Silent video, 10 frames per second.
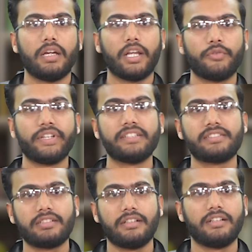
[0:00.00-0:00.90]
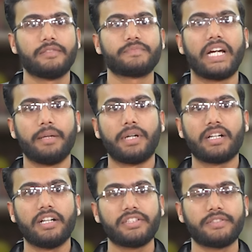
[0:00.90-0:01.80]
Hello friends, uh, I am
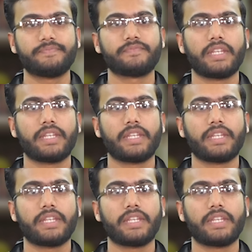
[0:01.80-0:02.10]
Aakash.